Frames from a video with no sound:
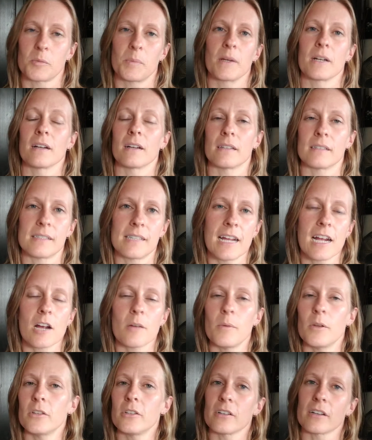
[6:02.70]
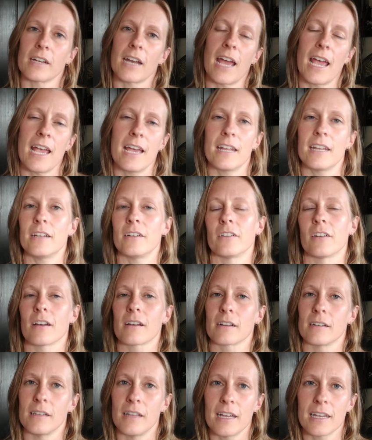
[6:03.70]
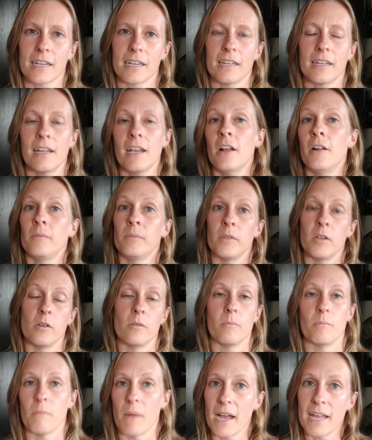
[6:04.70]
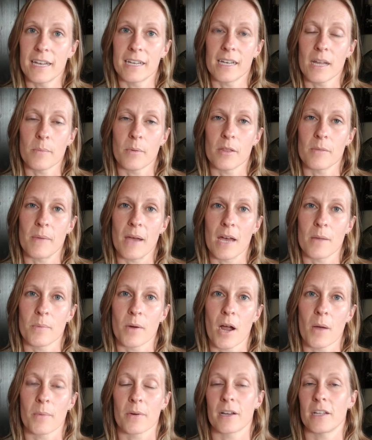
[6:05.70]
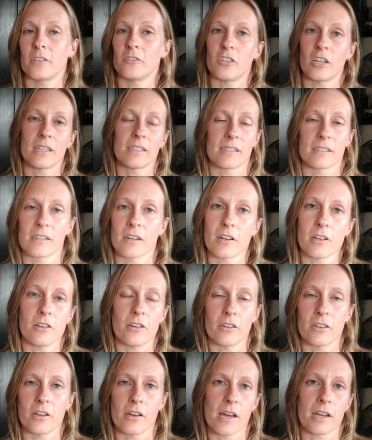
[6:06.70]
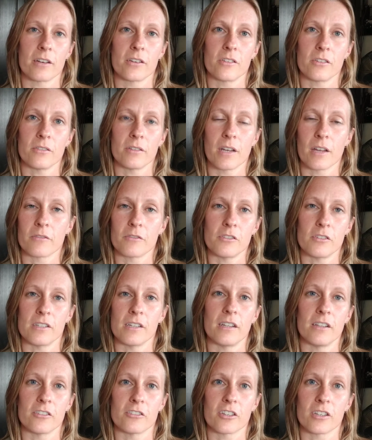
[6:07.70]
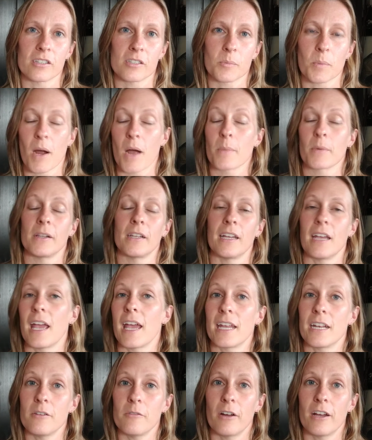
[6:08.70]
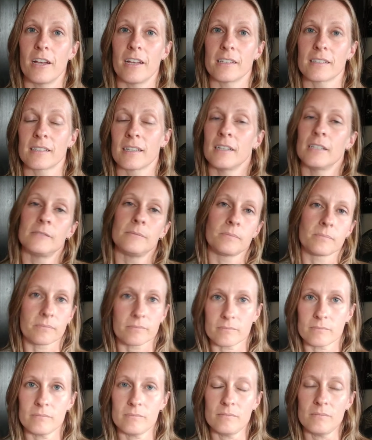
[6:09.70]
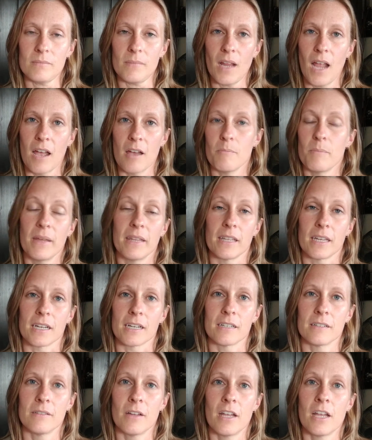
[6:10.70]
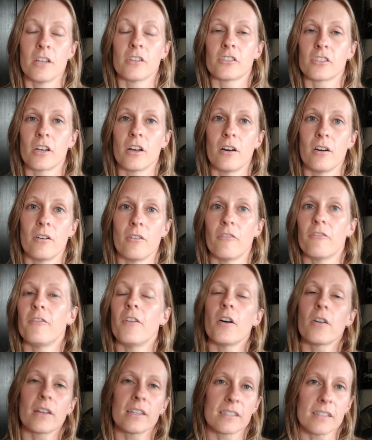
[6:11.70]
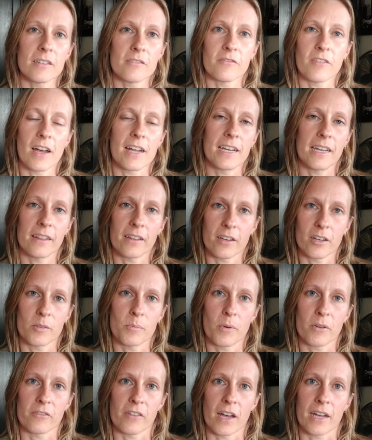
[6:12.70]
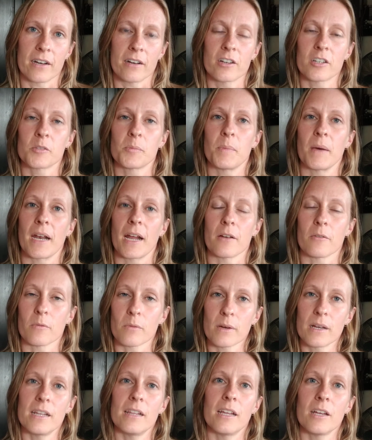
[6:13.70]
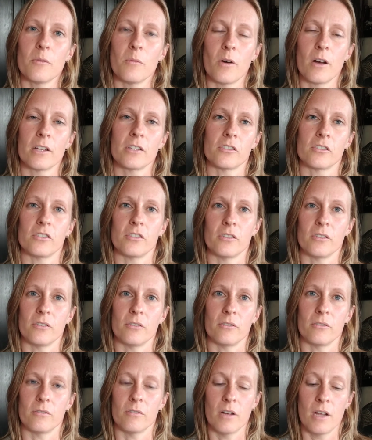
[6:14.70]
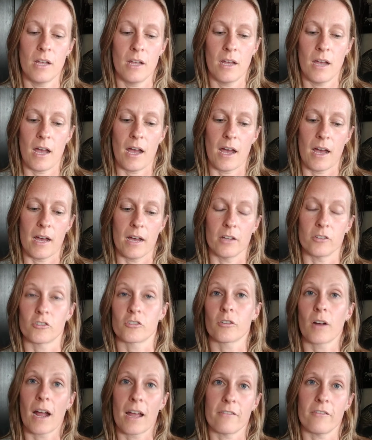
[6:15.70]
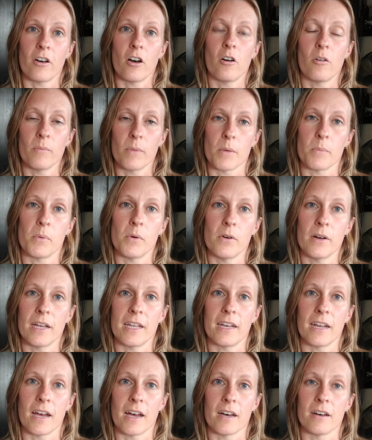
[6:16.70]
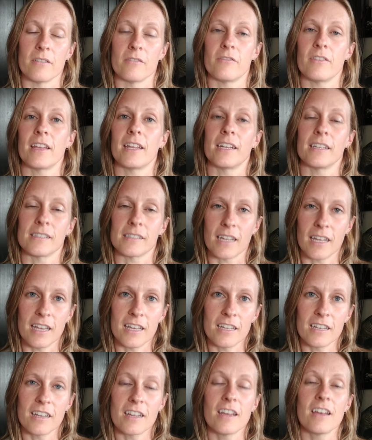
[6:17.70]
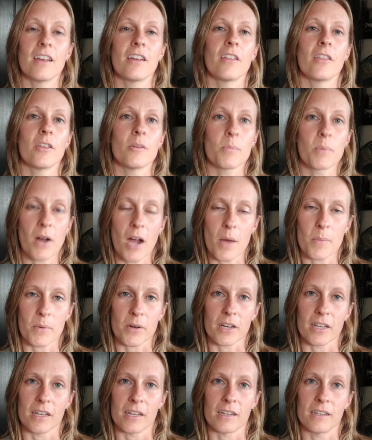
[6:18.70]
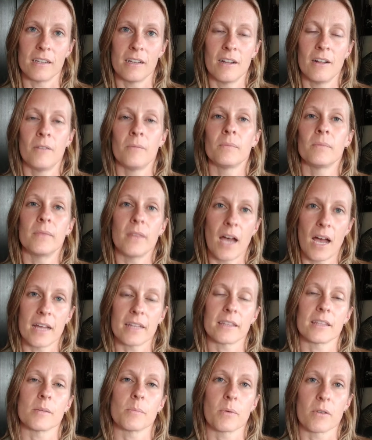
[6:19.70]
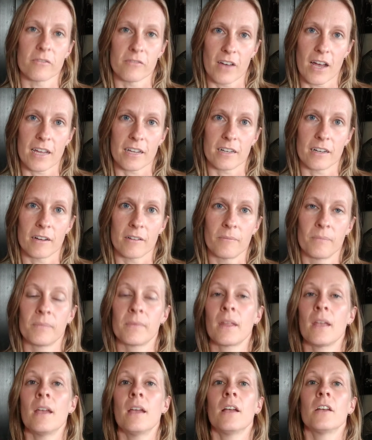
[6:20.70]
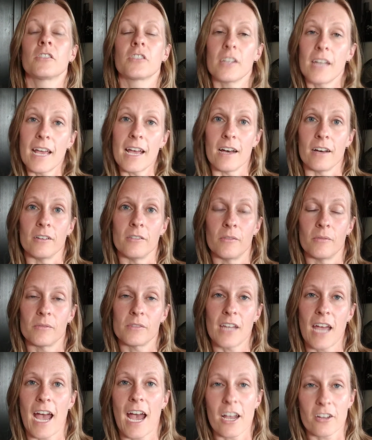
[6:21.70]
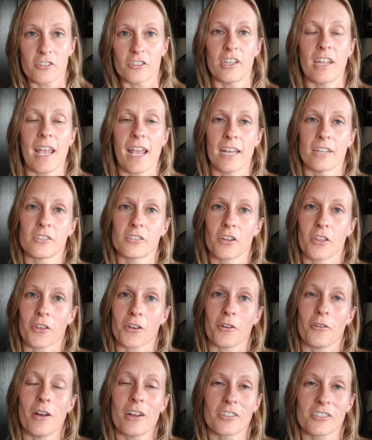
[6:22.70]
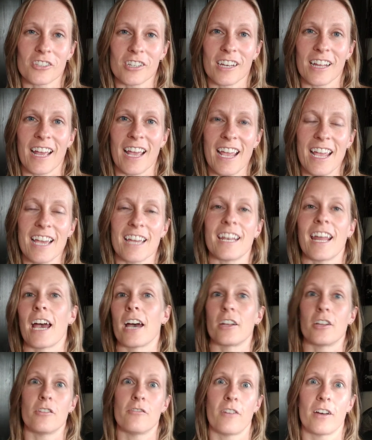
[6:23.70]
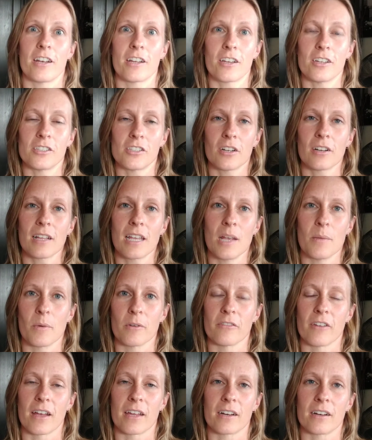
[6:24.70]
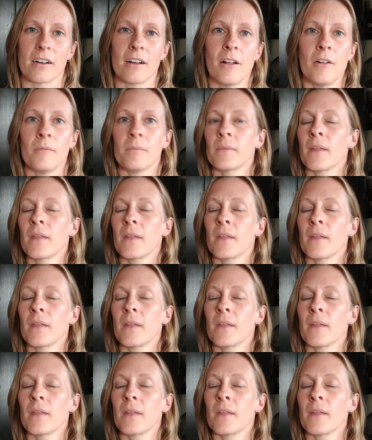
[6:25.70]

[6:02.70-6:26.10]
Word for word: experience terrible. You're going to hate it. You're not going to like it. You might end up with a bad property. Chances are you don't know how to do enough due diligence properly anyways been there. So focus on finding the good providers, but I really want to uh, drive home the point of it is in the property, not the provider. So now, to actually answer the question at hand, how do you find a good turnkey provider?